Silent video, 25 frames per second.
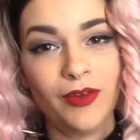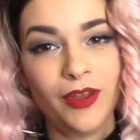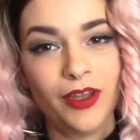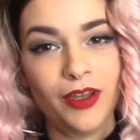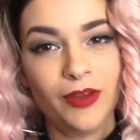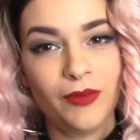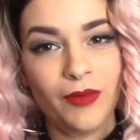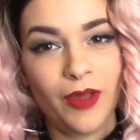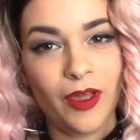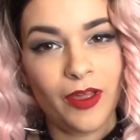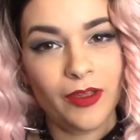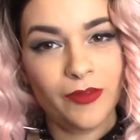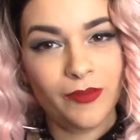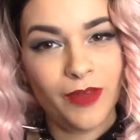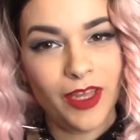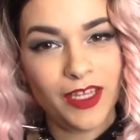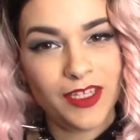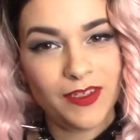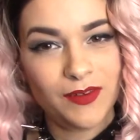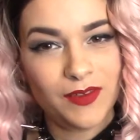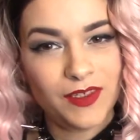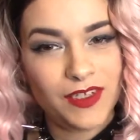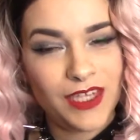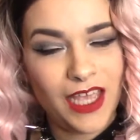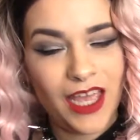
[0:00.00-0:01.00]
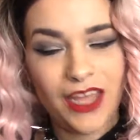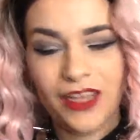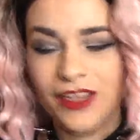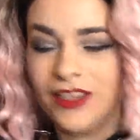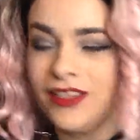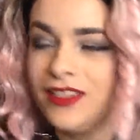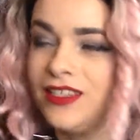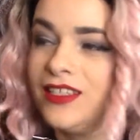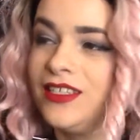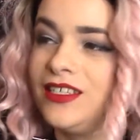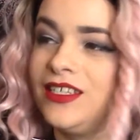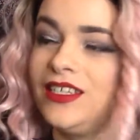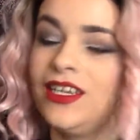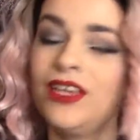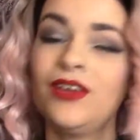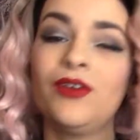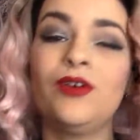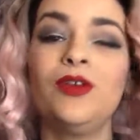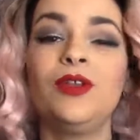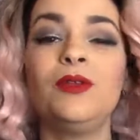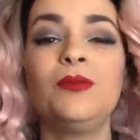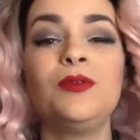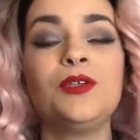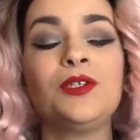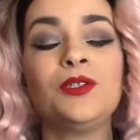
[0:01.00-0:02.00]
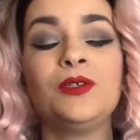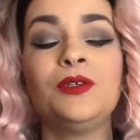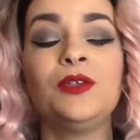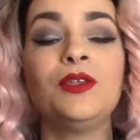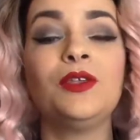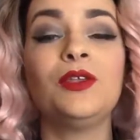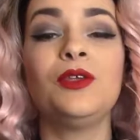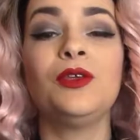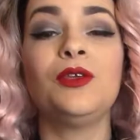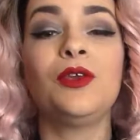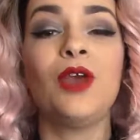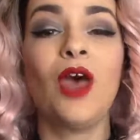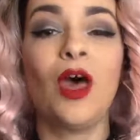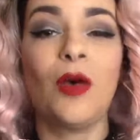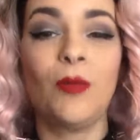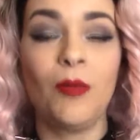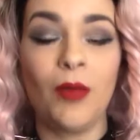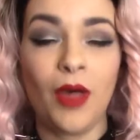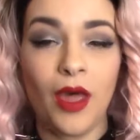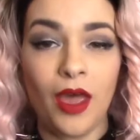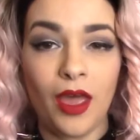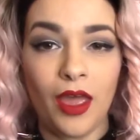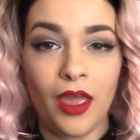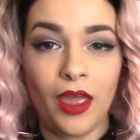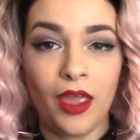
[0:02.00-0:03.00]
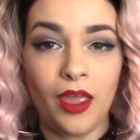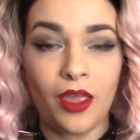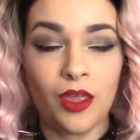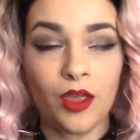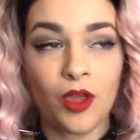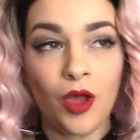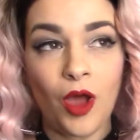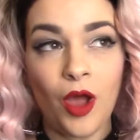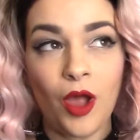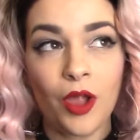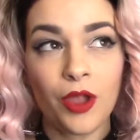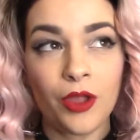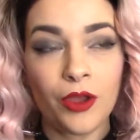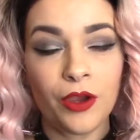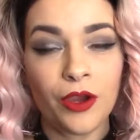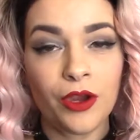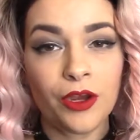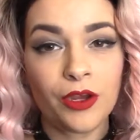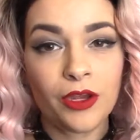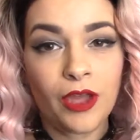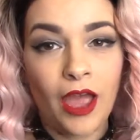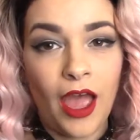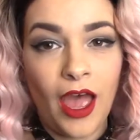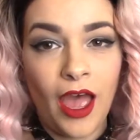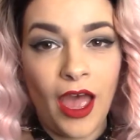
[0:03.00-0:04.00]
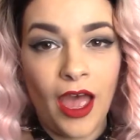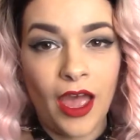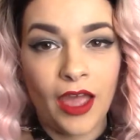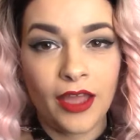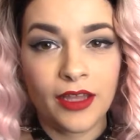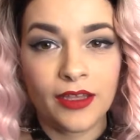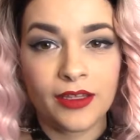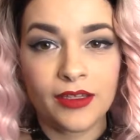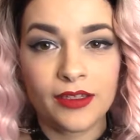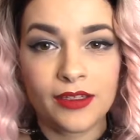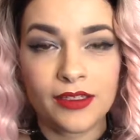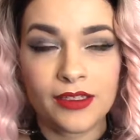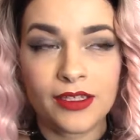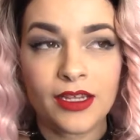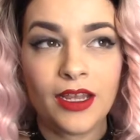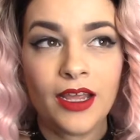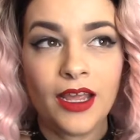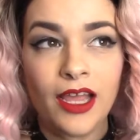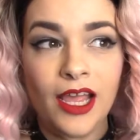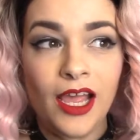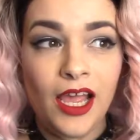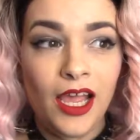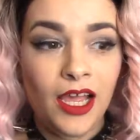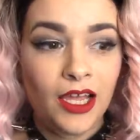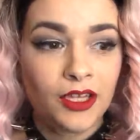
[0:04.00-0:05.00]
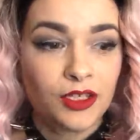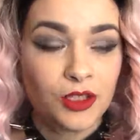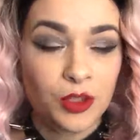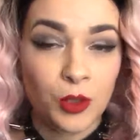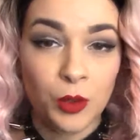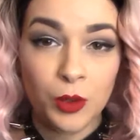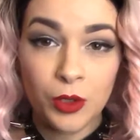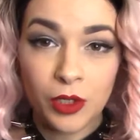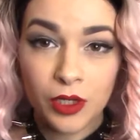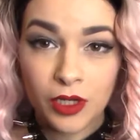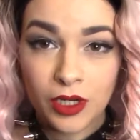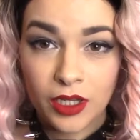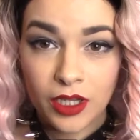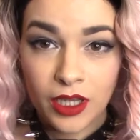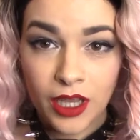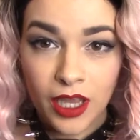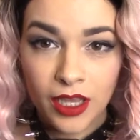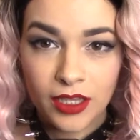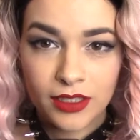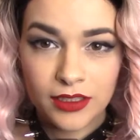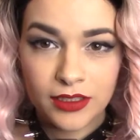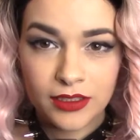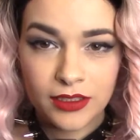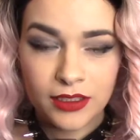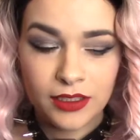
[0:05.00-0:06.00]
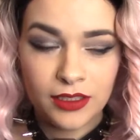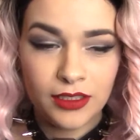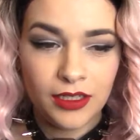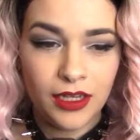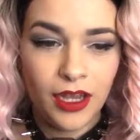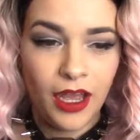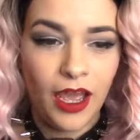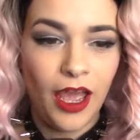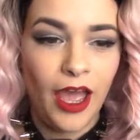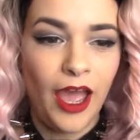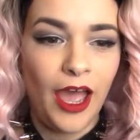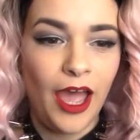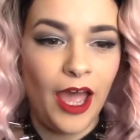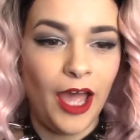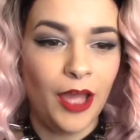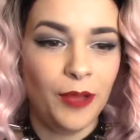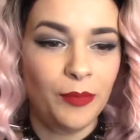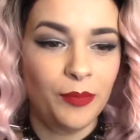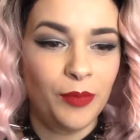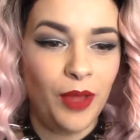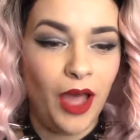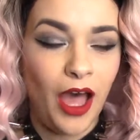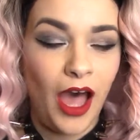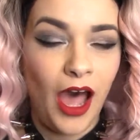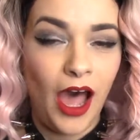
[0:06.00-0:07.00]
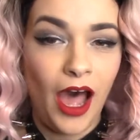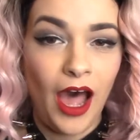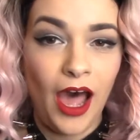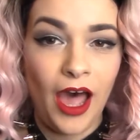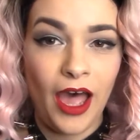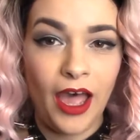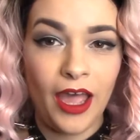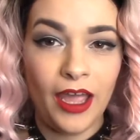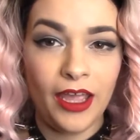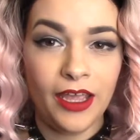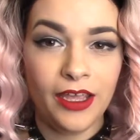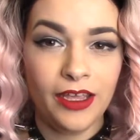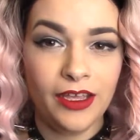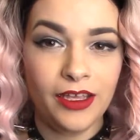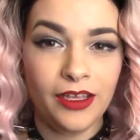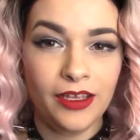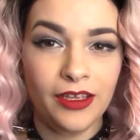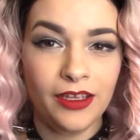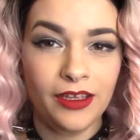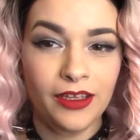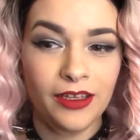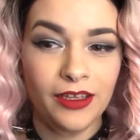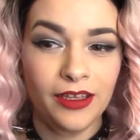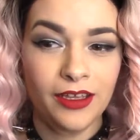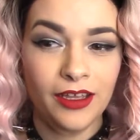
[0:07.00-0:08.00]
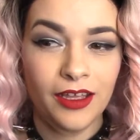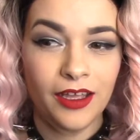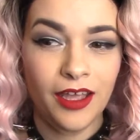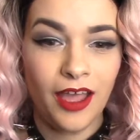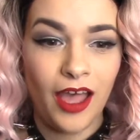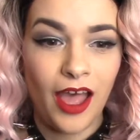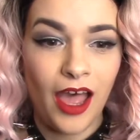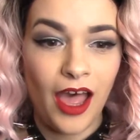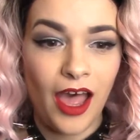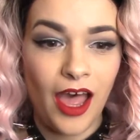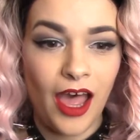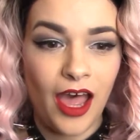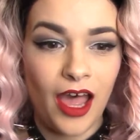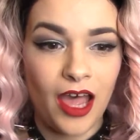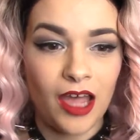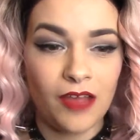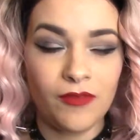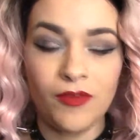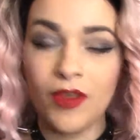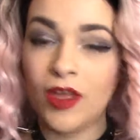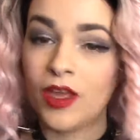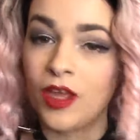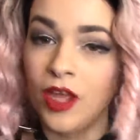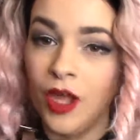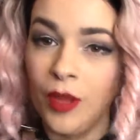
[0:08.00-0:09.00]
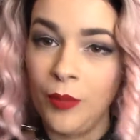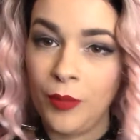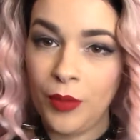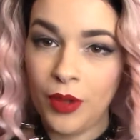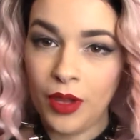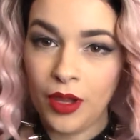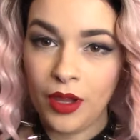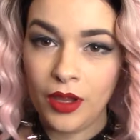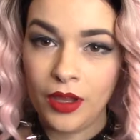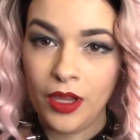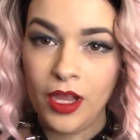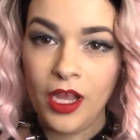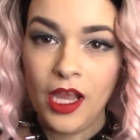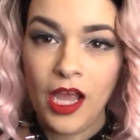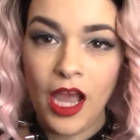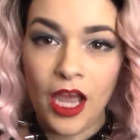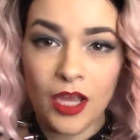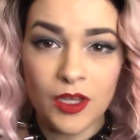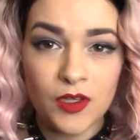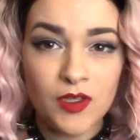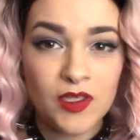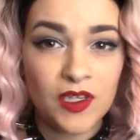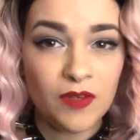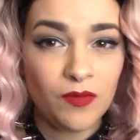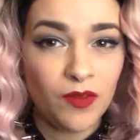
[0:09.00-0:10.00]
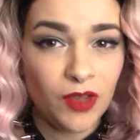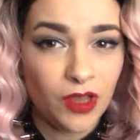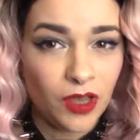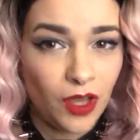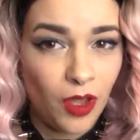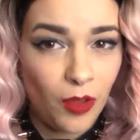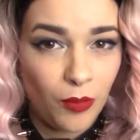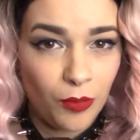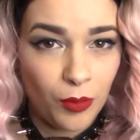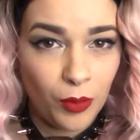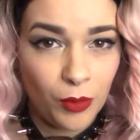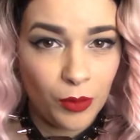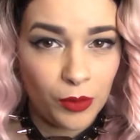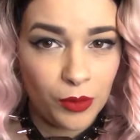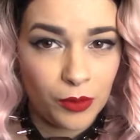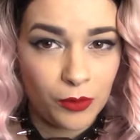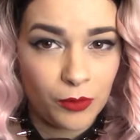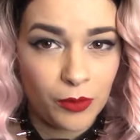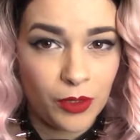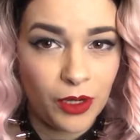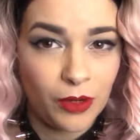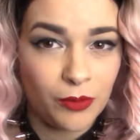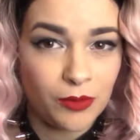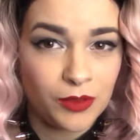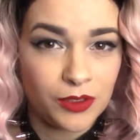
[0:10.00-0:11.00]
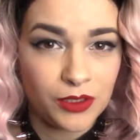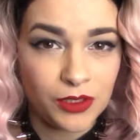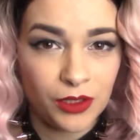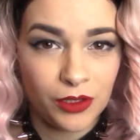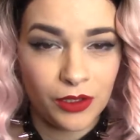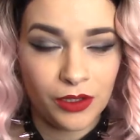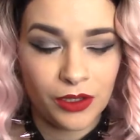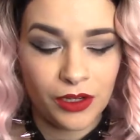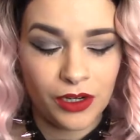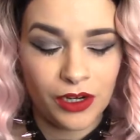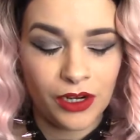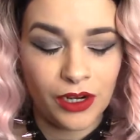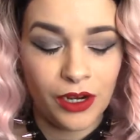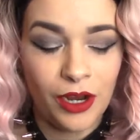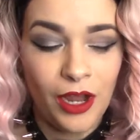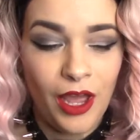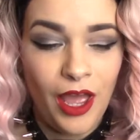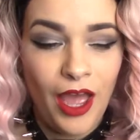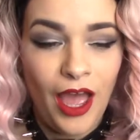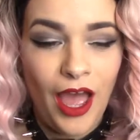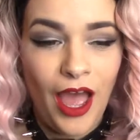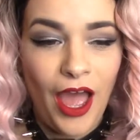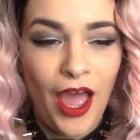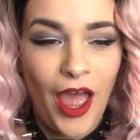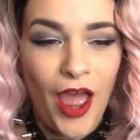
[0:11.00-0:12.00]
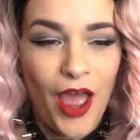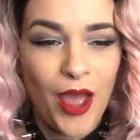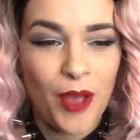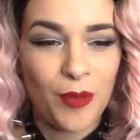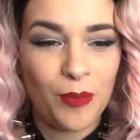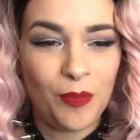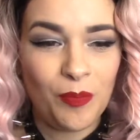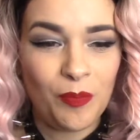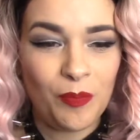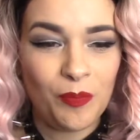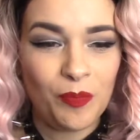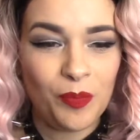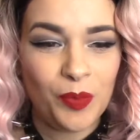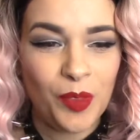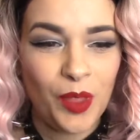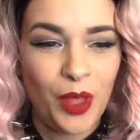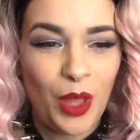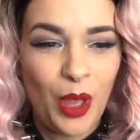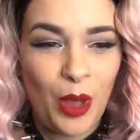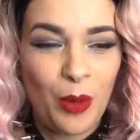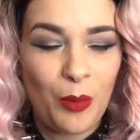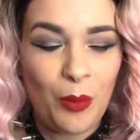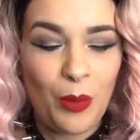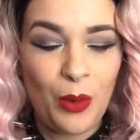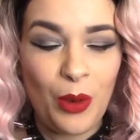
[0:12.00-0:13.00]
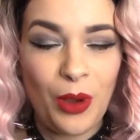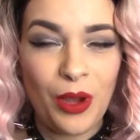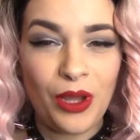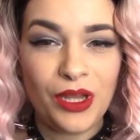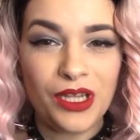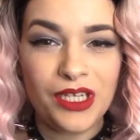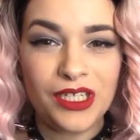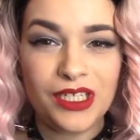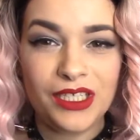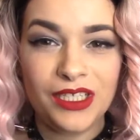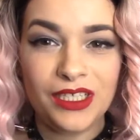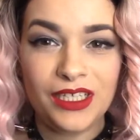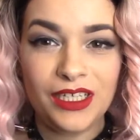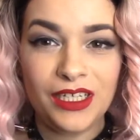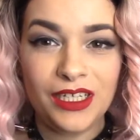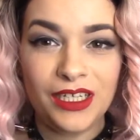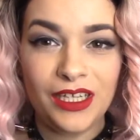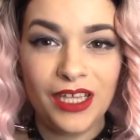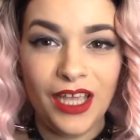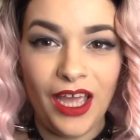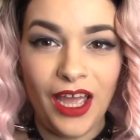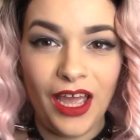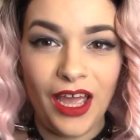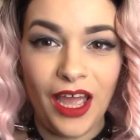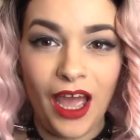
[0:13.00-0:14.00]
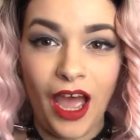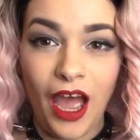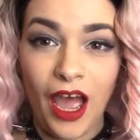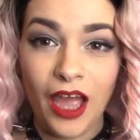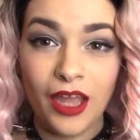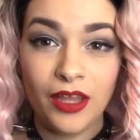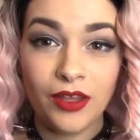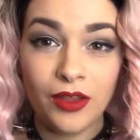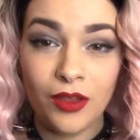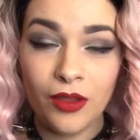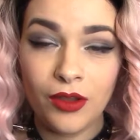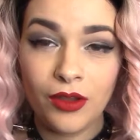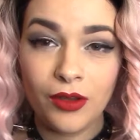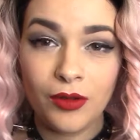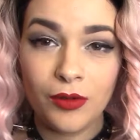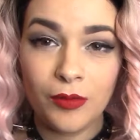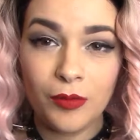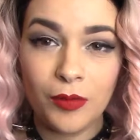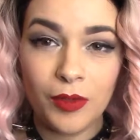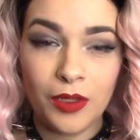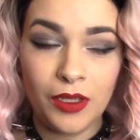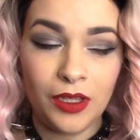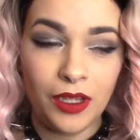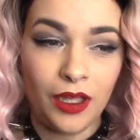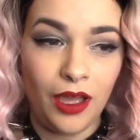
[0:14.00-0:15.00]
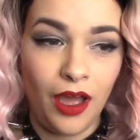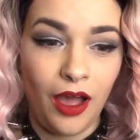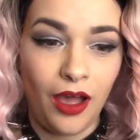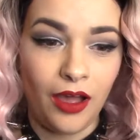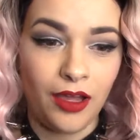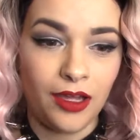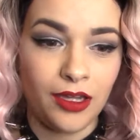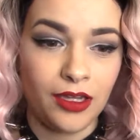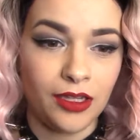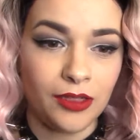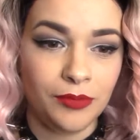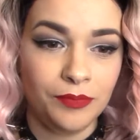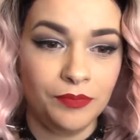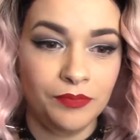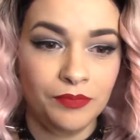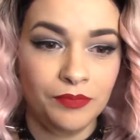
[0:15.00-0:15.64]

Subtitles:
welcome back to the channel. Today I'm going to be showing you my collar and choker collection. I have a couple. I used to have a lot more when I was younger, but yeah, I thought it would be a